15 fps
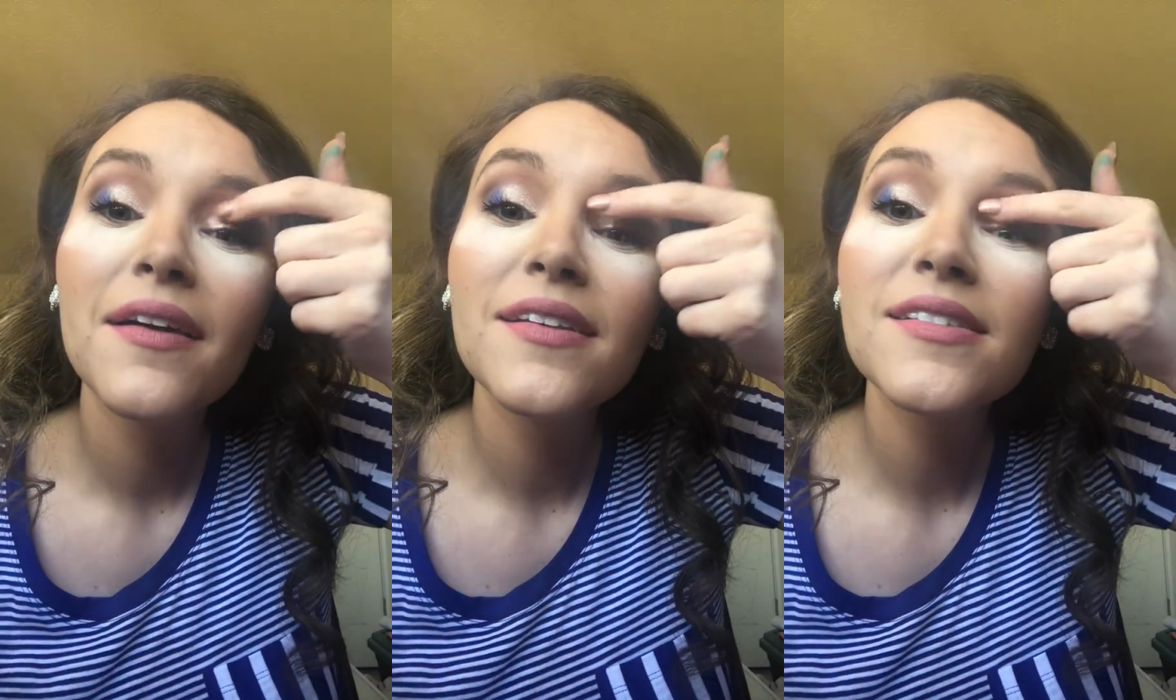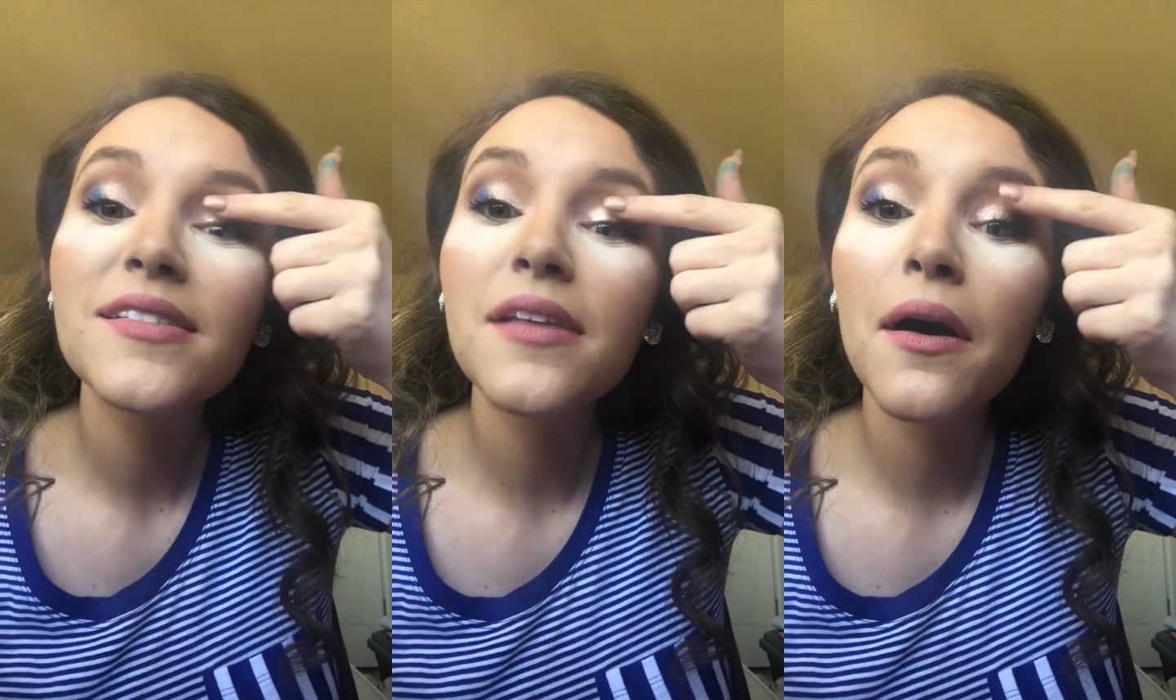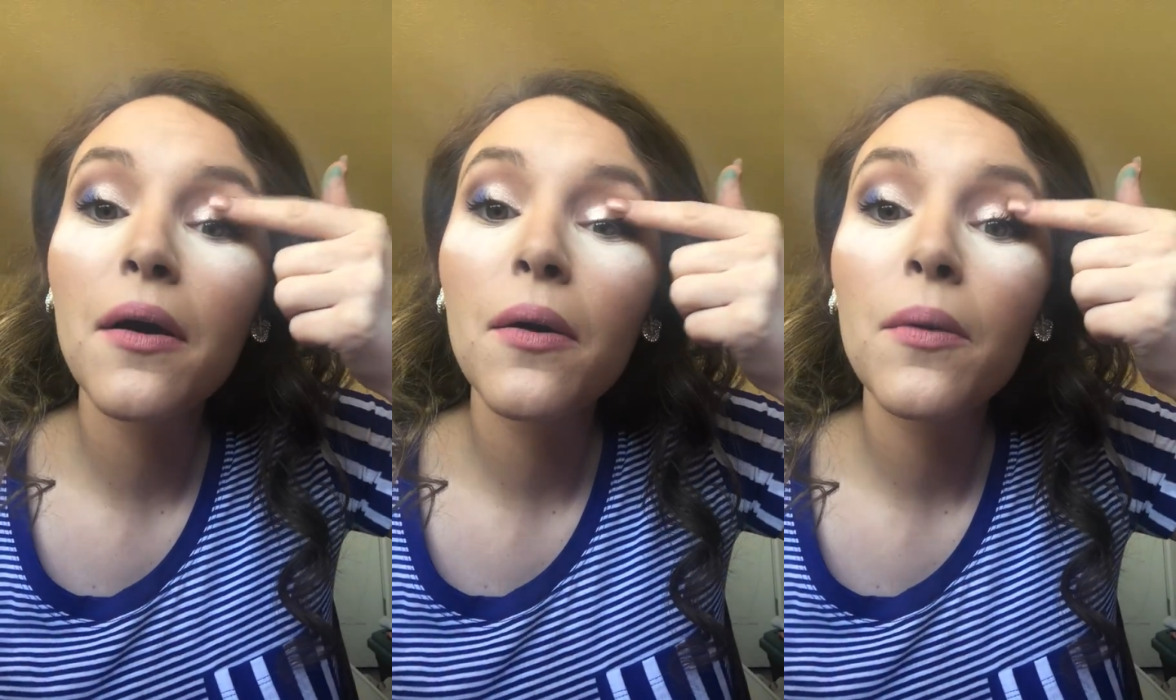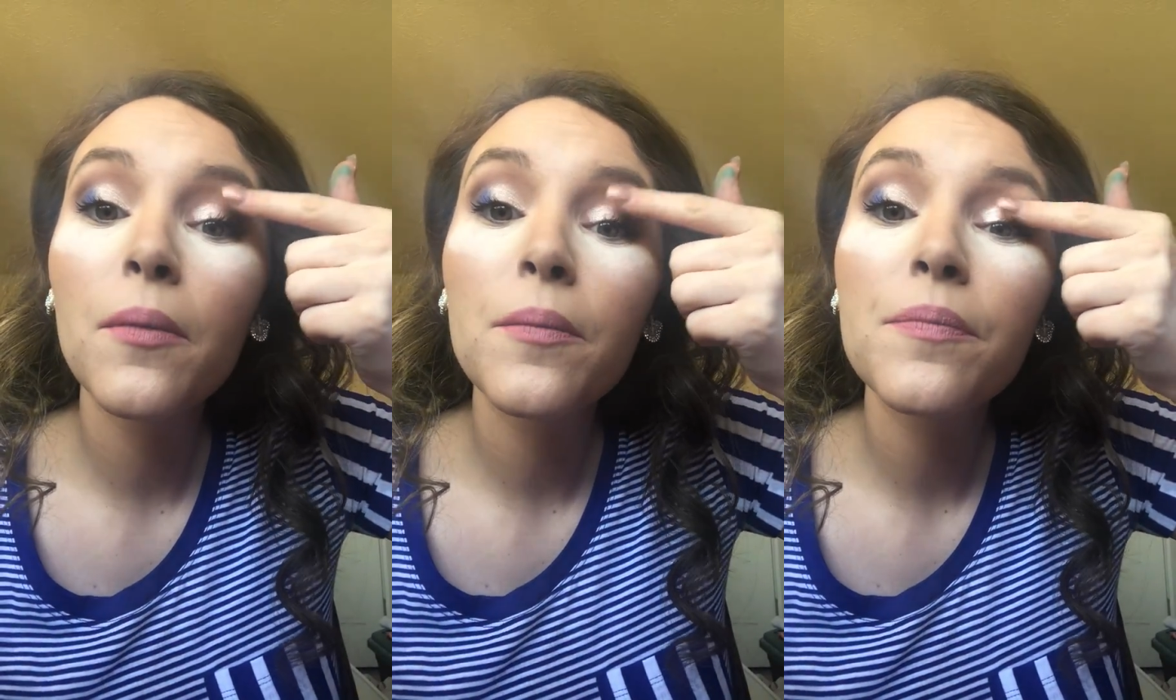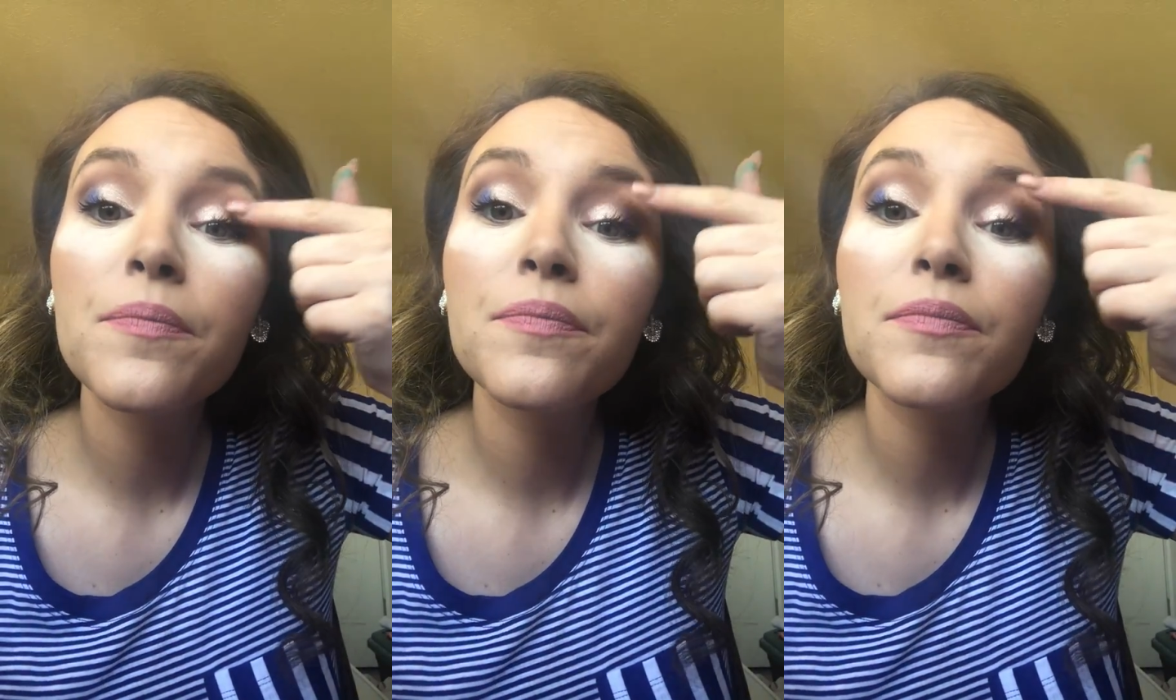So,
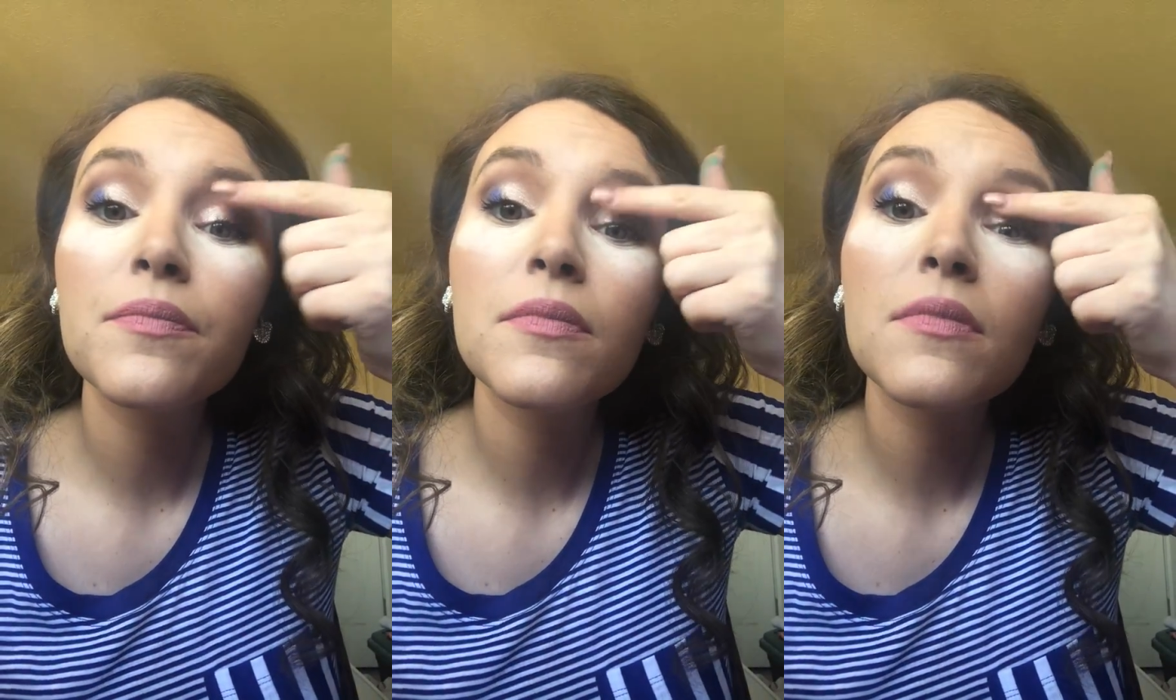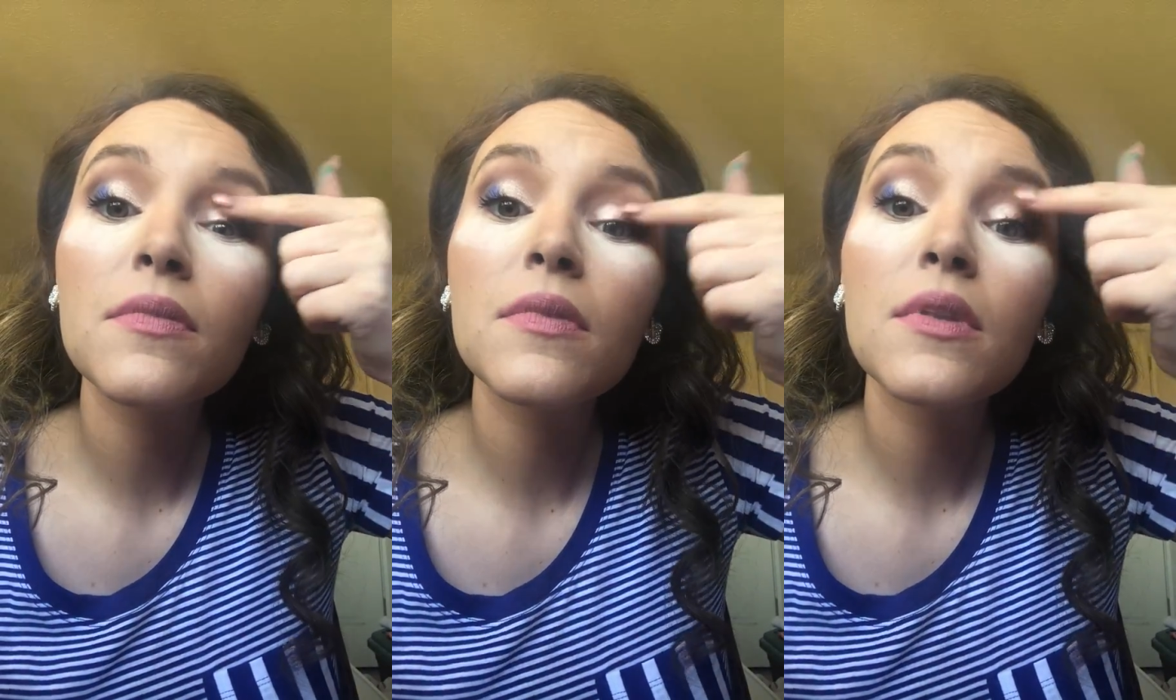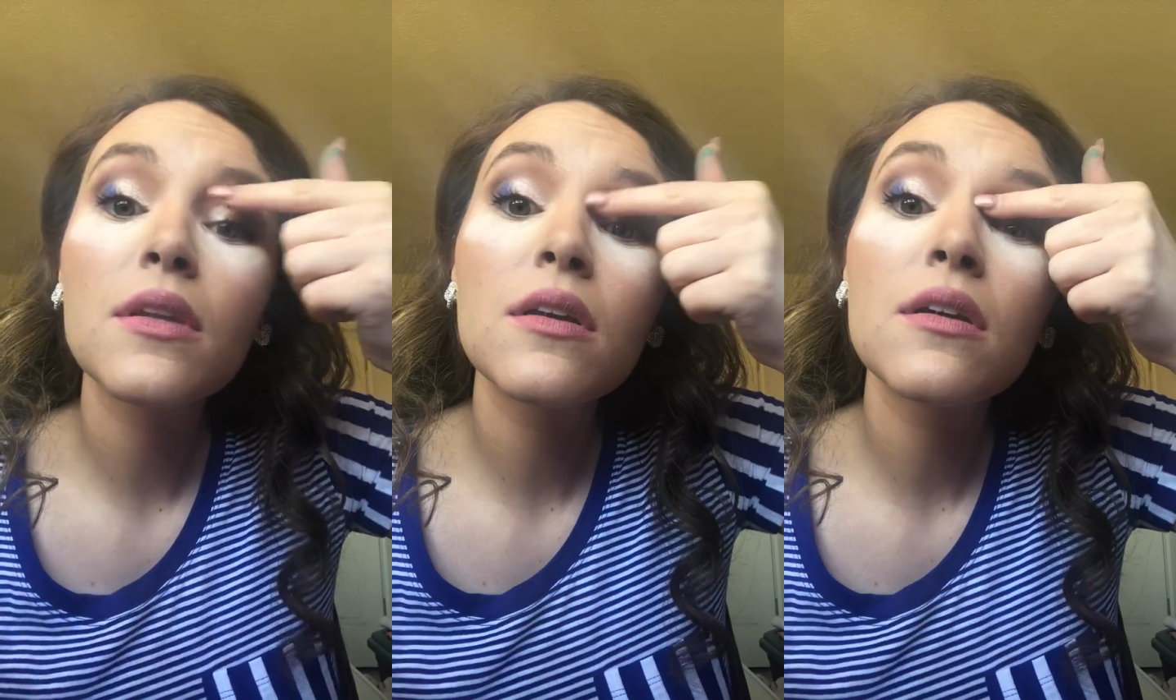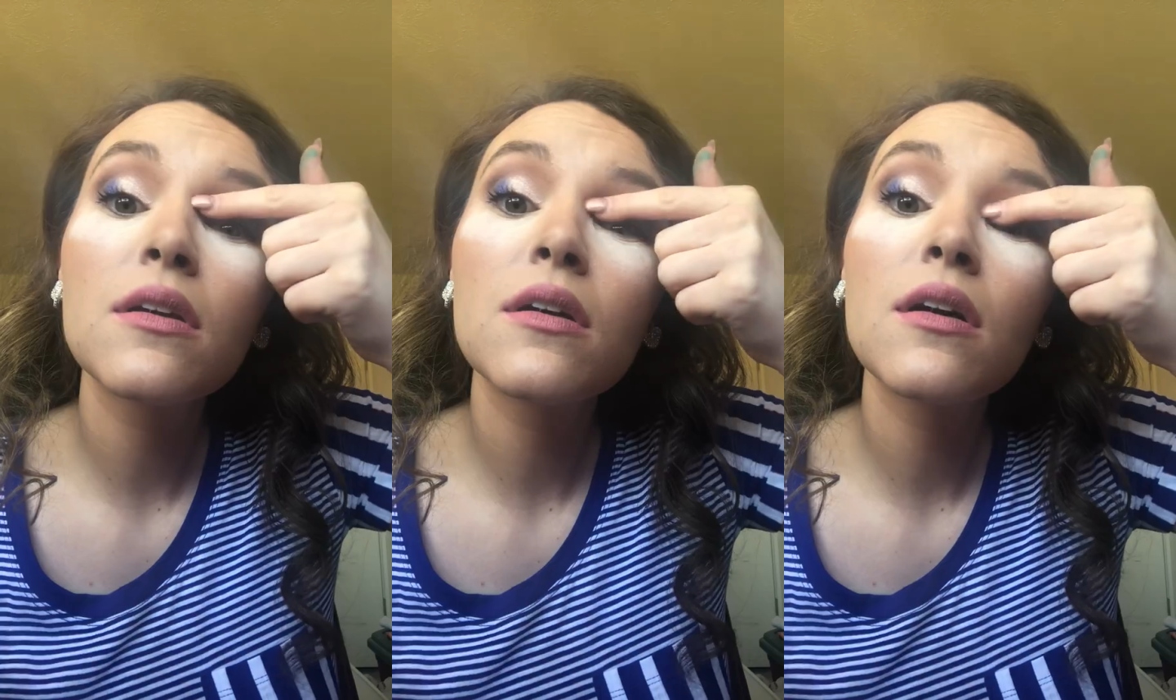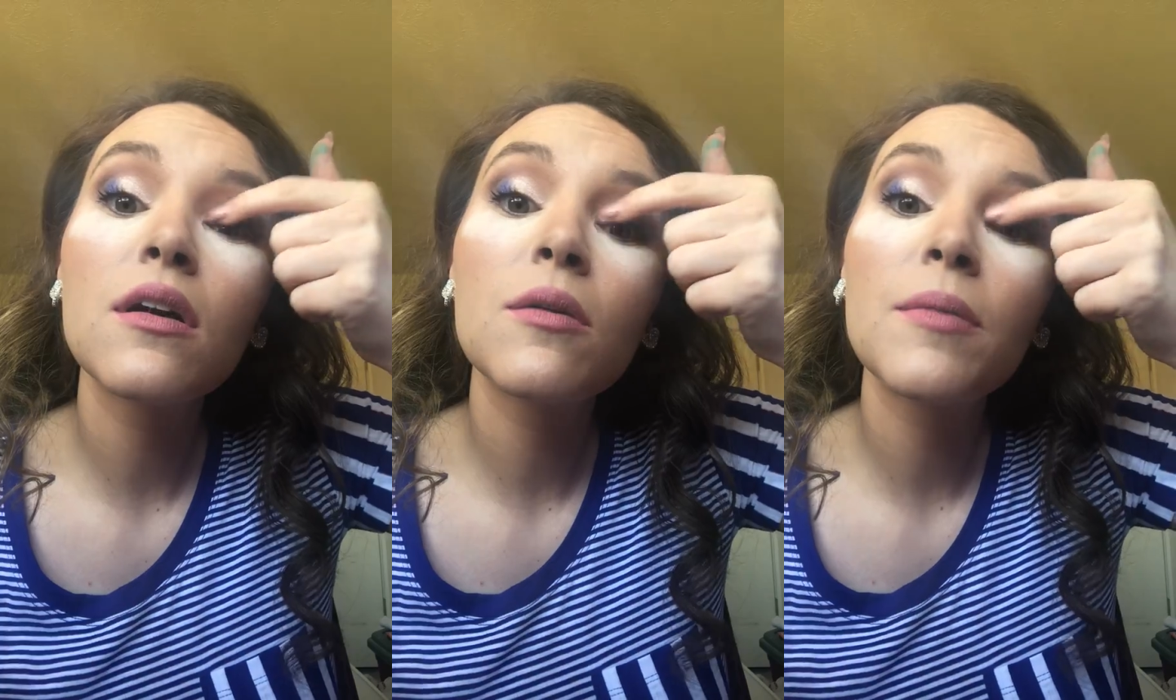oh